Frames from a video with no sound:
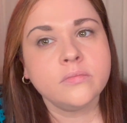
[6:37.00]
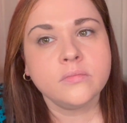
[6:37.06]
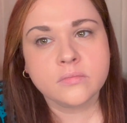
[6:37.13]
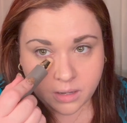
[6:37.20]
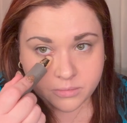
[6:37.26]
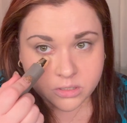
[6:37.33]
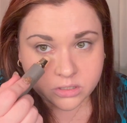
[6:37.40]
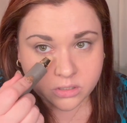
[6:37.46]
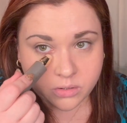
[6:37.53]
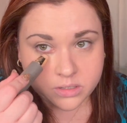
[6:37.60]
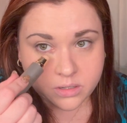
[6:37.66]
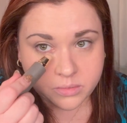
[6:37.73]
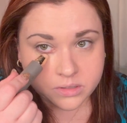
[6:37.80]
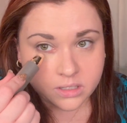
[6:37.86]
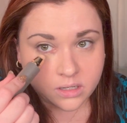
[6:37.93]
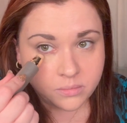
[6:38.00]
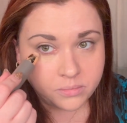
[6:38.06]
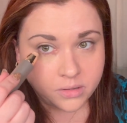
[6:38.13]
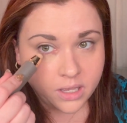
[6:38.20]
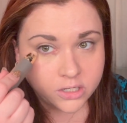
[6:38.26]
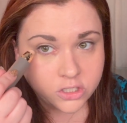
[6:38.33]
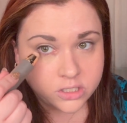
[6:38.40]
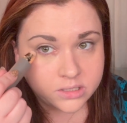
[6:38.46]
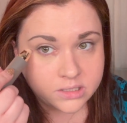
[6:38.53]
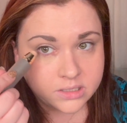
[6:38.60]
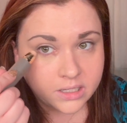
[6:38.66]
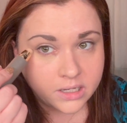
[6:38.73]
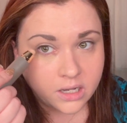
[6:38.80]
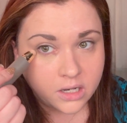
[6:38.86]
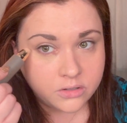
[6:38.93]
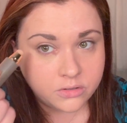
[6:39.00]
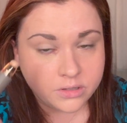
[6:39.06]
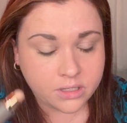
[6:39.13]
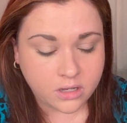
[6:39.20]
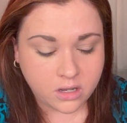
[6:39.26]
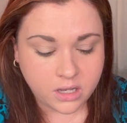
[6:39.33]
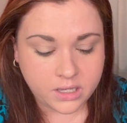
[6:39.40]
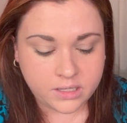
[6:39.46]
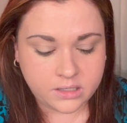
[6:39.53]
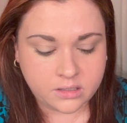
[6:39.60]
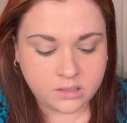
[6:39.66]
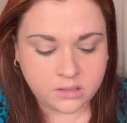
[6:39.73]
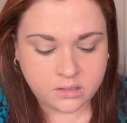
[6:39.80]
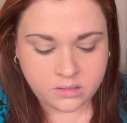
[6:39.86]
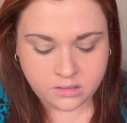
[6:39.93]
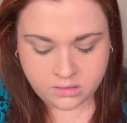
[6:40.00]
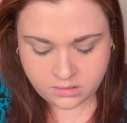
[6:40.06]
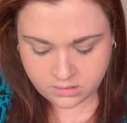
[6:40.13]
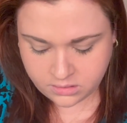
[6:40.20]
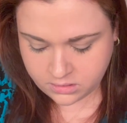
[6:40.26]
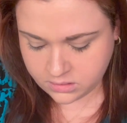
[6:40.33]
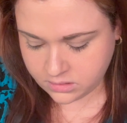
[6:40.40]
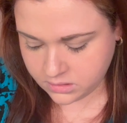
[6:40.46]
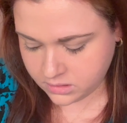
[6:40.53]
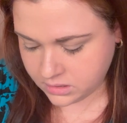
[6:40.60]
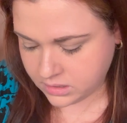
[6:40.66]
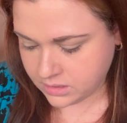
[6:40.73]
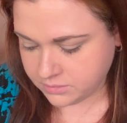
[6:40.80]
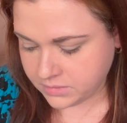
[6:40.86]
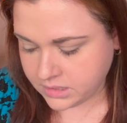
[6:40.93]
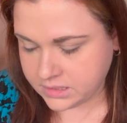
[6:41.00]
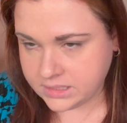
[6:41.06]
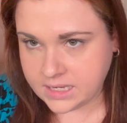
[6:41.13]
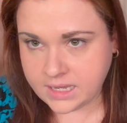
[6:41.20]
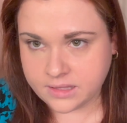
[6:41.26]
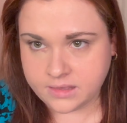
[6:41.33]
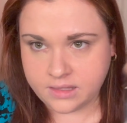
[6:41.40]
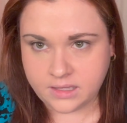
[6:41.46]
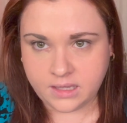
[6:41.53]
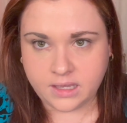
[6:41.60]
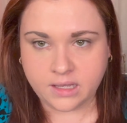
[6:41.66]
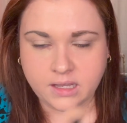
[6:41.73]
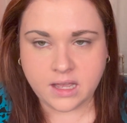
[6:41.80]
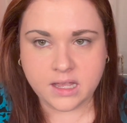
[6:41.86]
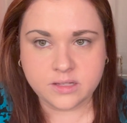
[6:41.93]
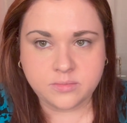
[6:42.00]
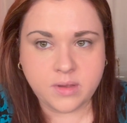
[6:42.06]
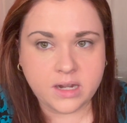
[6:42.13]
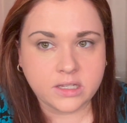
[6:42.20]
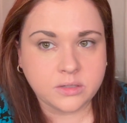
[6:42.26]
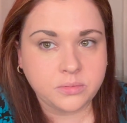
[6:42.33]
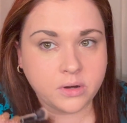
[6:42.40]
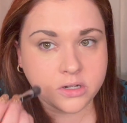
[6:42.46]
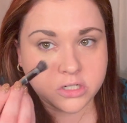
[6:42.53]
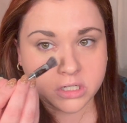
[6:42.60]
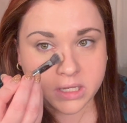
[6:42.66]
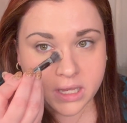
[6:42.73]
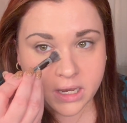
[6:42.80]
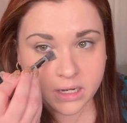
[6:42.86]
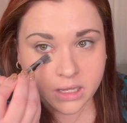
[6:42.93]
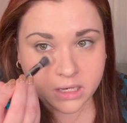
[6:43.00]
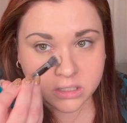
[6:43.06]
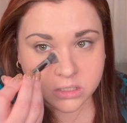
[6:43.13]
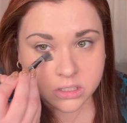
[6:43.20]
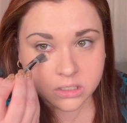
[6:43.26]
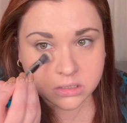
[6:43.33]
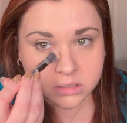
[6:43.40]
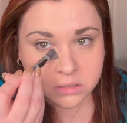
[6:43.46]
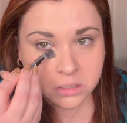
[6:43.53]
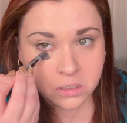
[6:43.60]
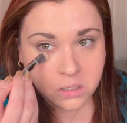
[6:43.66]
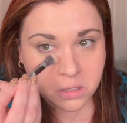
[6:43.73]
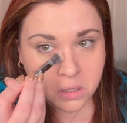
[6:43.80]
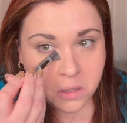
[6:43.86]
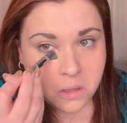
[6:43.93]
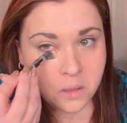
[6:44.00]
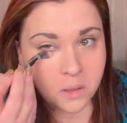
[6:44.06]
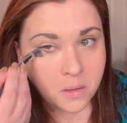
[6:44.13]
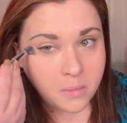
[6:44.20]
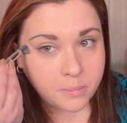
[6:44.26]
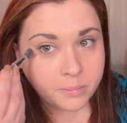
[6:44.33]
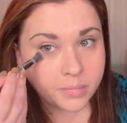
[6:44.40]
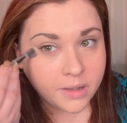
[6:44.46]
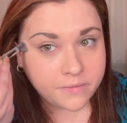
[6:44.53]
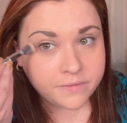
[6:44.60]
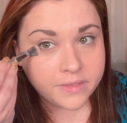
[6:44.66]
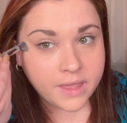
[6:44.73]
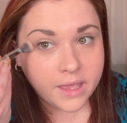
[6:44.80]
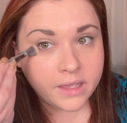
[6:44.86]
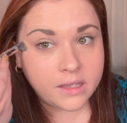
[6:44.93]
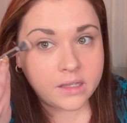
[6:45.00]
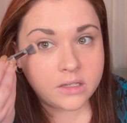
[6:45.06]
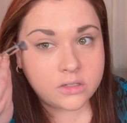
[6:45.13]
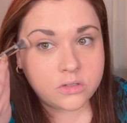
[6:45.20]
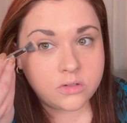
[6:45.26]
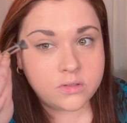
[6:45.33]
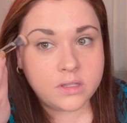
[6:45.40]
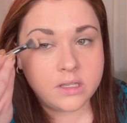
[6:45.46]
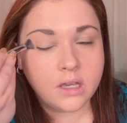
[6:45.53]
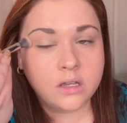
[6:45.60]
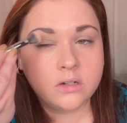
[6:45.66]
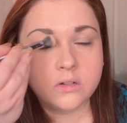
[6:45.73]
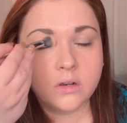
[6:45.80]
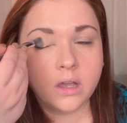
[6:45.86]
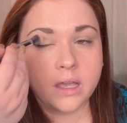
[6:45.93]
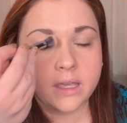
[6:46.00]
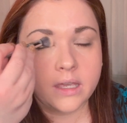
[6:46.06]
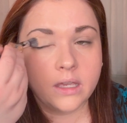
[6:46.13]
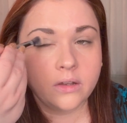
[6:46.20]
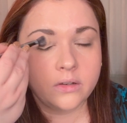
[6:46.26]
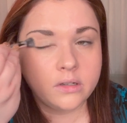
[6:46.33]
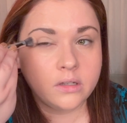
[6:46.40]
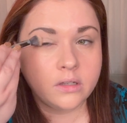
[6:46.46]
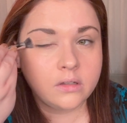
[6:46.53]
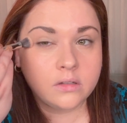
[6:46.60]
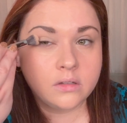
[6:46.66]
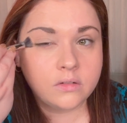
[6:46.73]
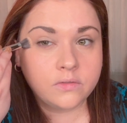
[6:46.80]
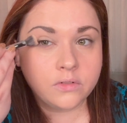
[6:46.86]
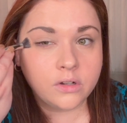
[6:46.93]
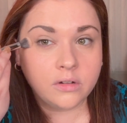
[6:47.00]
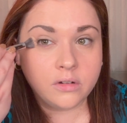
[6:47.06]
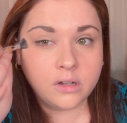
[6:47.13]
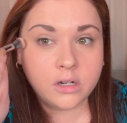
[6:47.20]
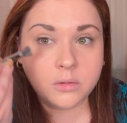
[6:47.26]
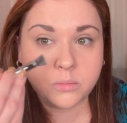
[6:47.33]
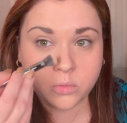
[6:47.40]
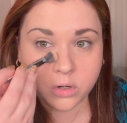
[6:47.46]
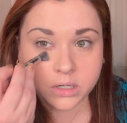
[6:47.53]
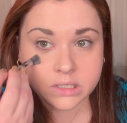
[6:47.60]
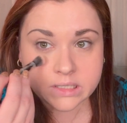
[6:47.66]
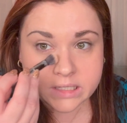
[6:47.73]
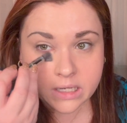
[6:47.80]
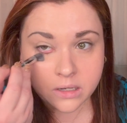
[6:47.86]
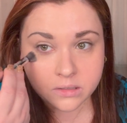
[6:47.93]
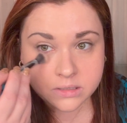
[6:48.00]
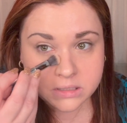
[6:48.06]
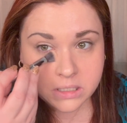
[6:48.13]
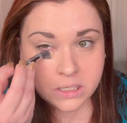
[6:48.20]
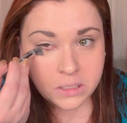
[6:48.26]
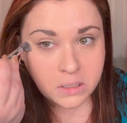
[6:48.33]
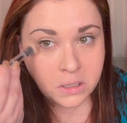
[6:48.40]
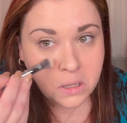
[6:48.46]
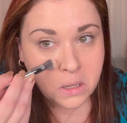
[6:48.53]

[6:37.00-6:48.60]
I'm just going in with the complexion stick under the eye, and I'm going to take the IT Cosmetics brush again and just buff that into the under eye area for a little more TLC.